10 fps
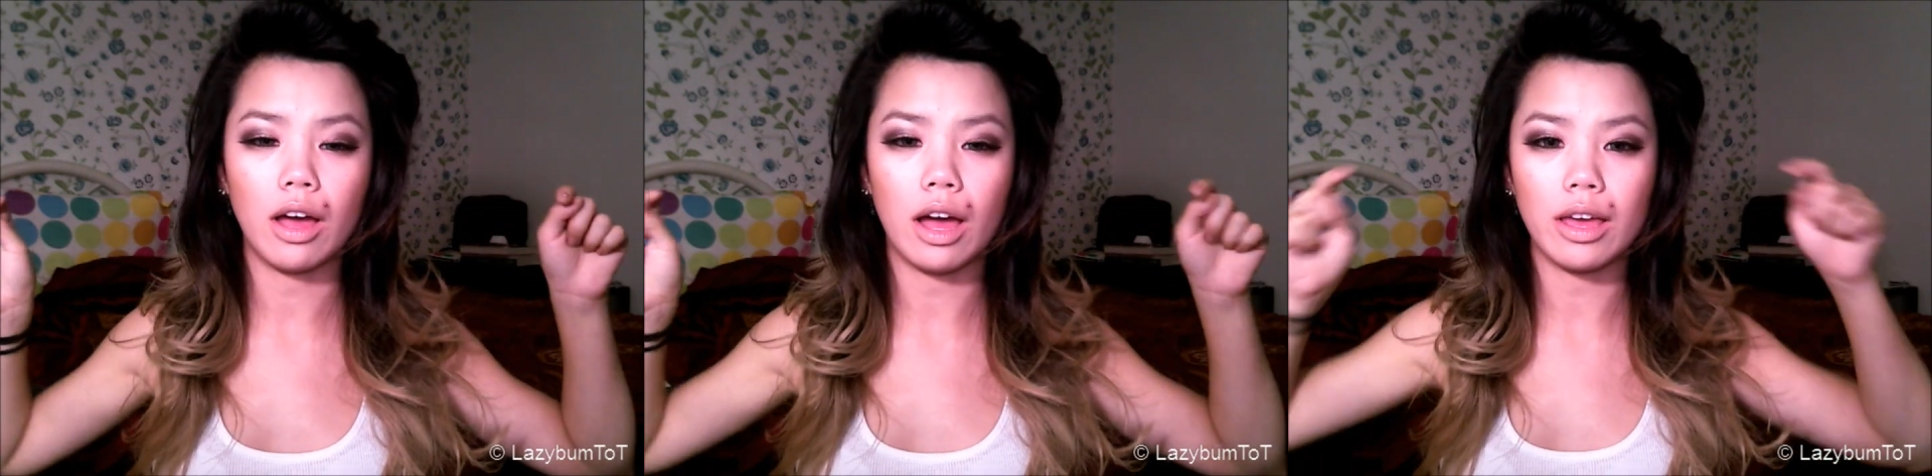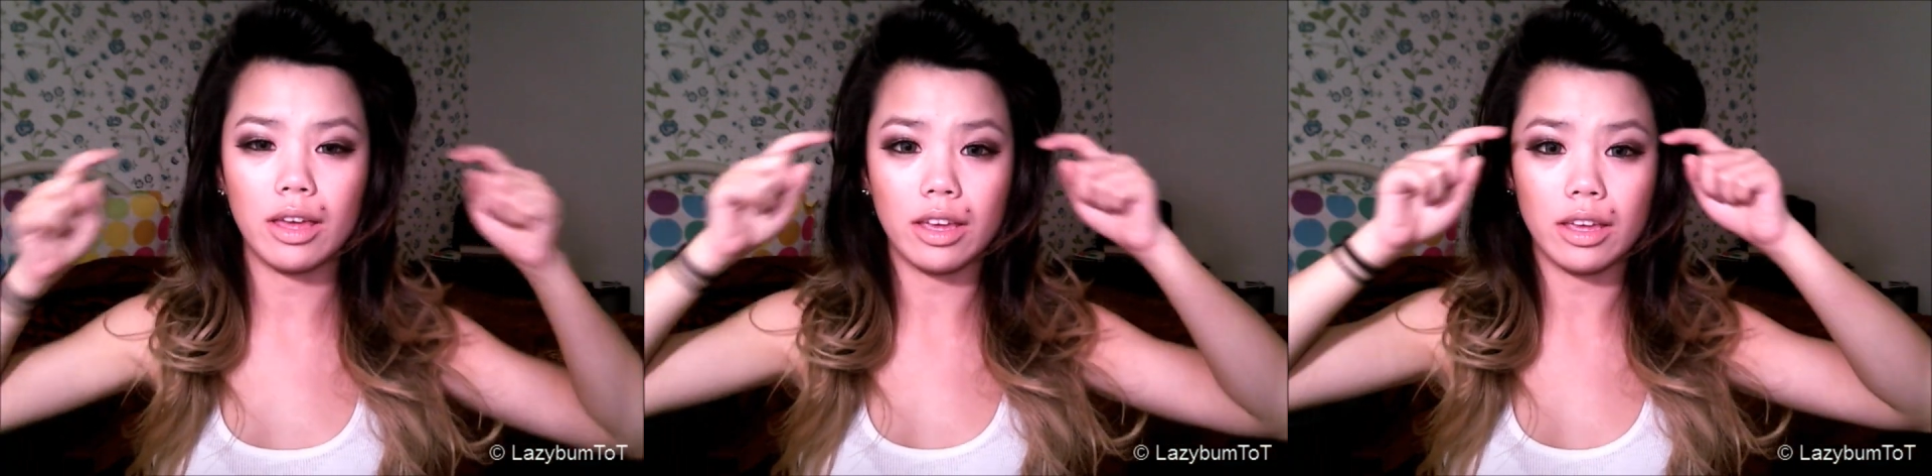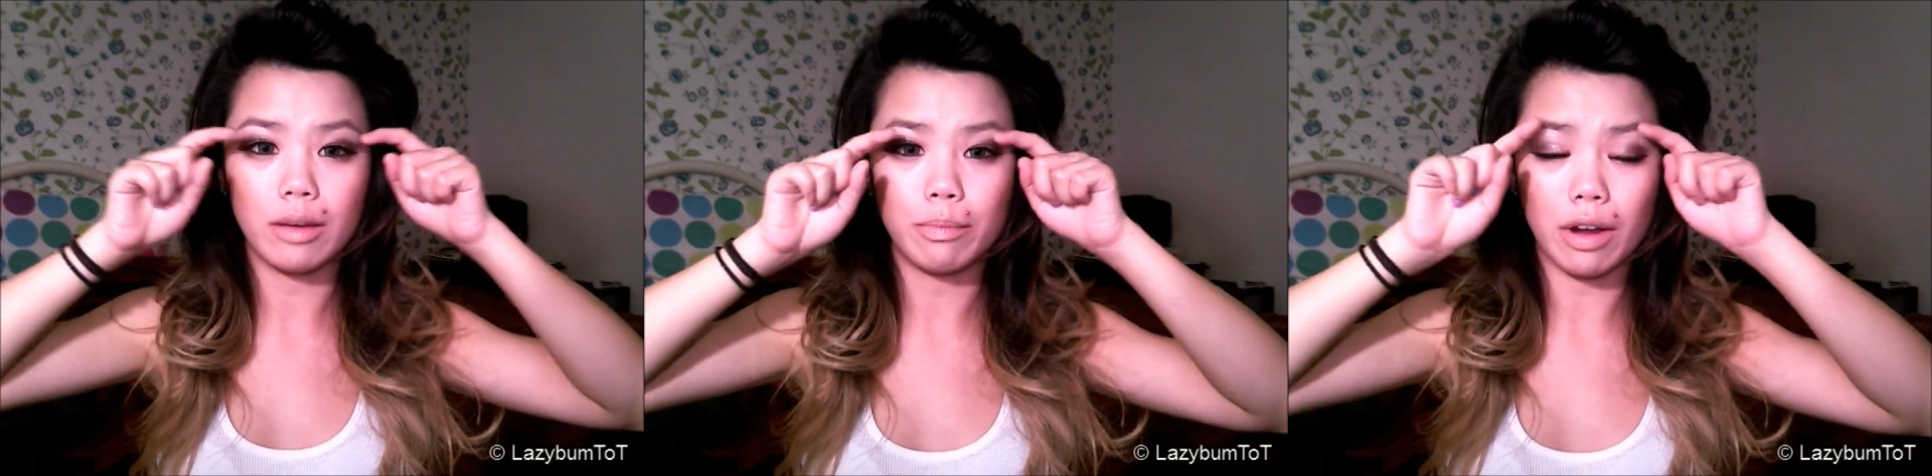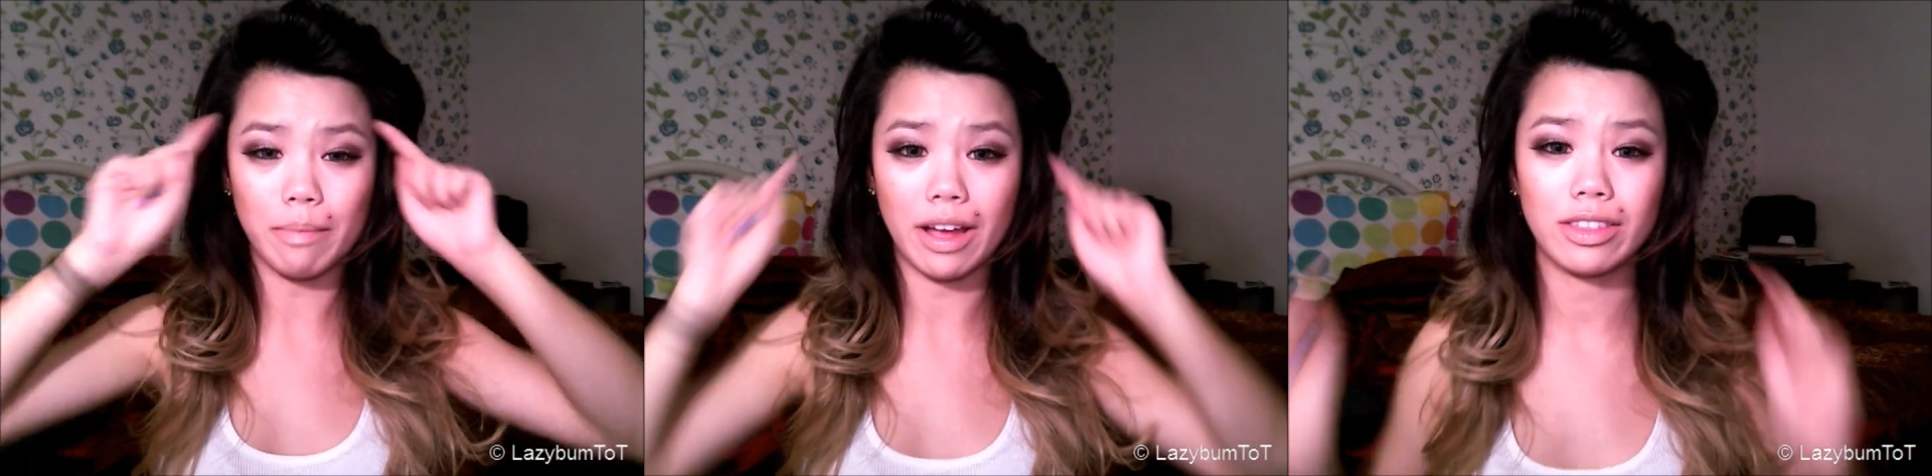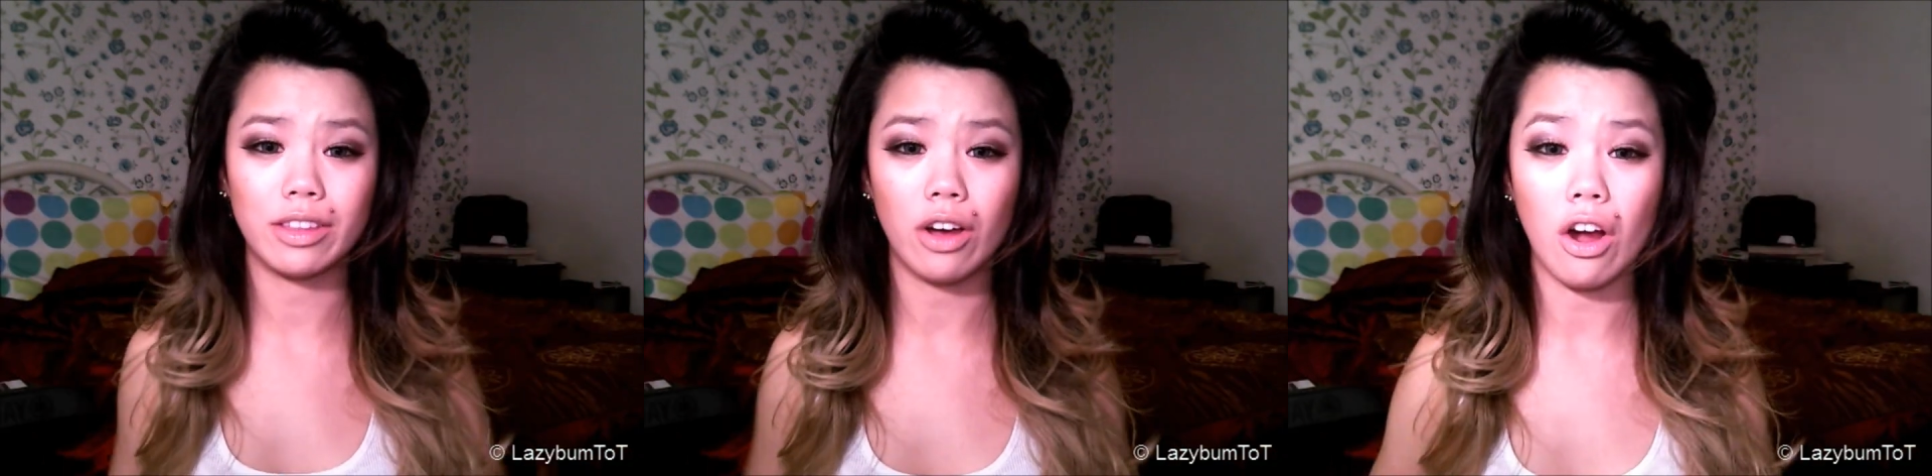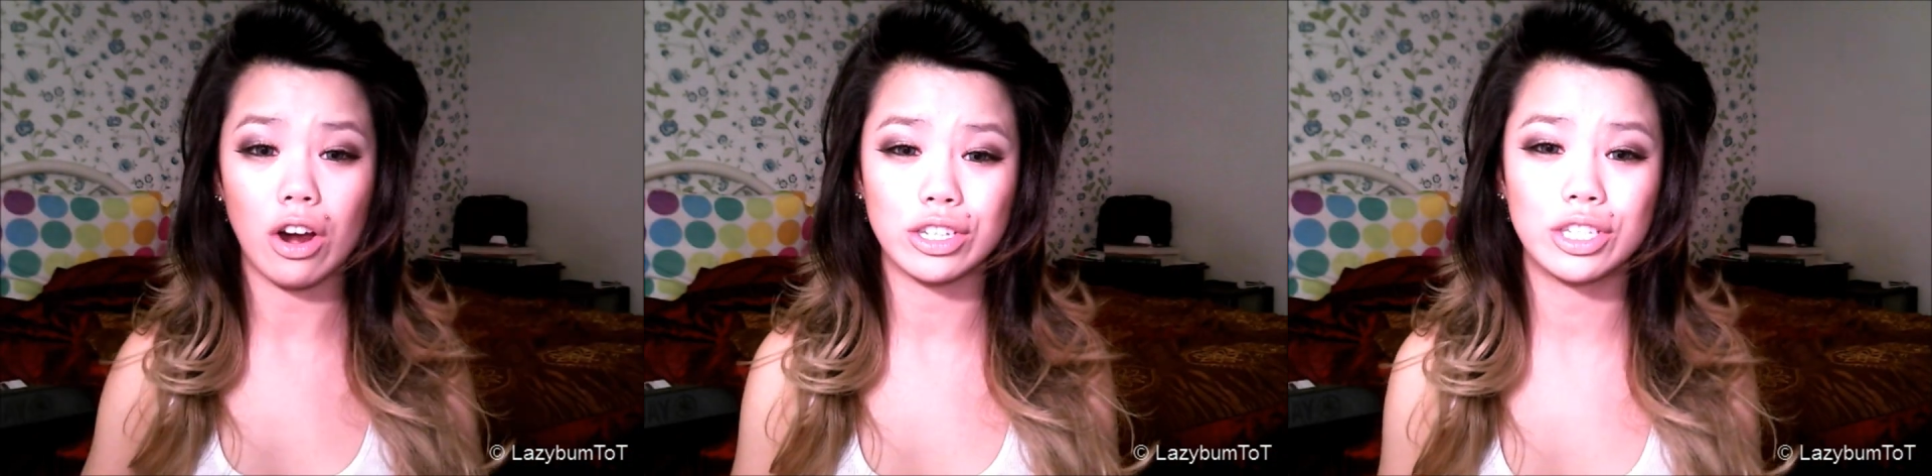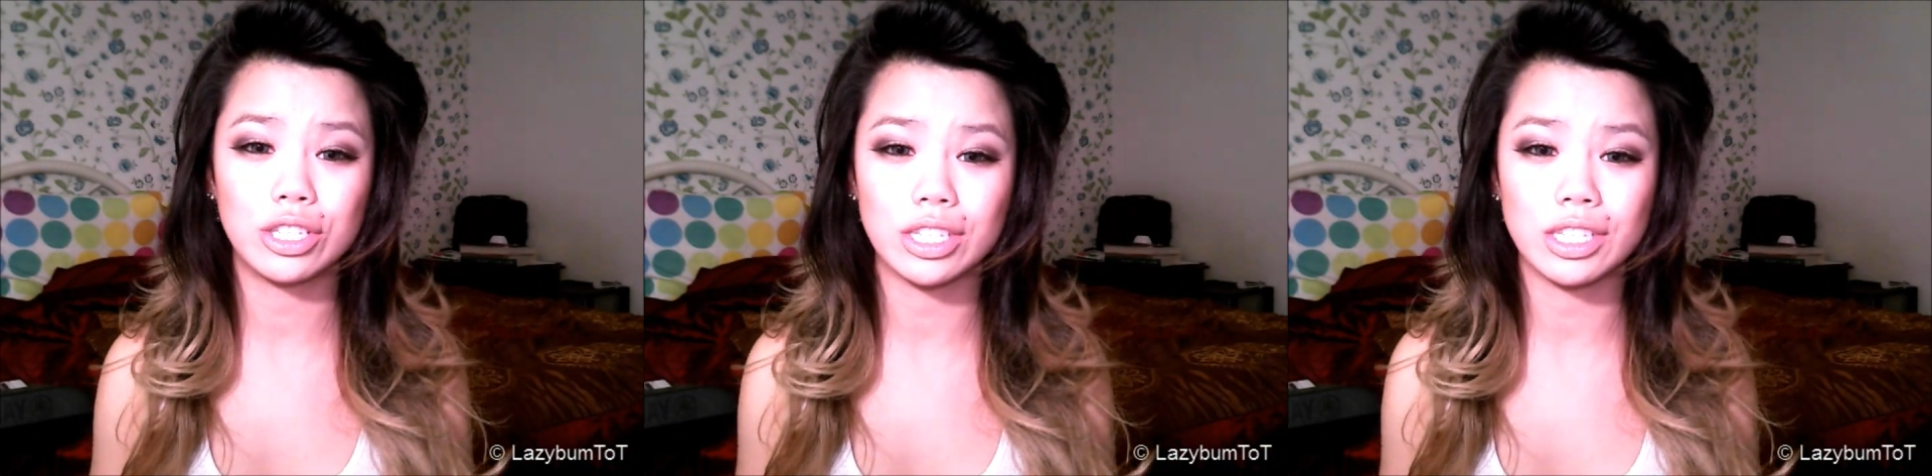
I brought back the arch